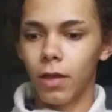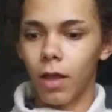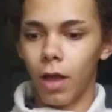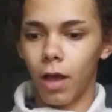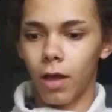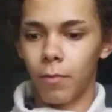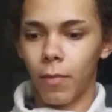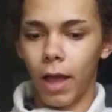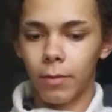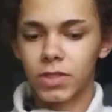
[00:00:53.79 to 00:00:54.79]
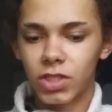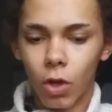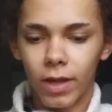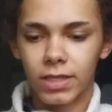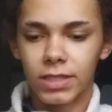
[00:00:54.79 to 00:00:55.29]
I am so
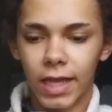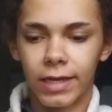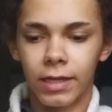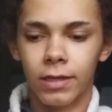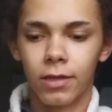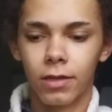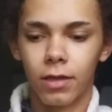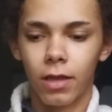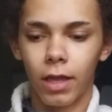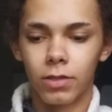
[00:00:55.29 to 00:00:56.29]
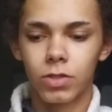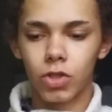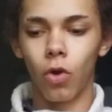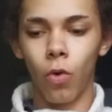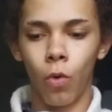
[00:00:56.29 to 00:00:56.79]
excited and
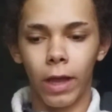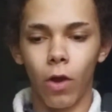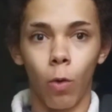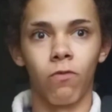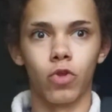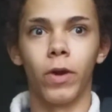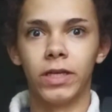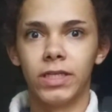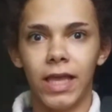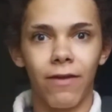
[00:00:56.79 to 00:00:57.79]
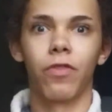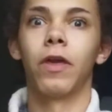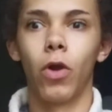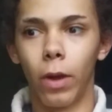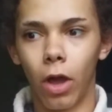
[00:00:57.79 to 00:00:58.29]
so overjoyed to see everything
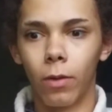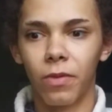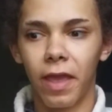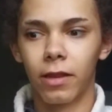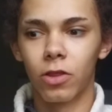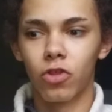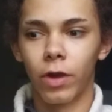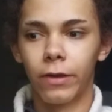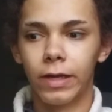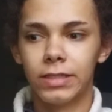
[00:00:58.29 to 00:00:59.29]
going on with Canada's Drag Race,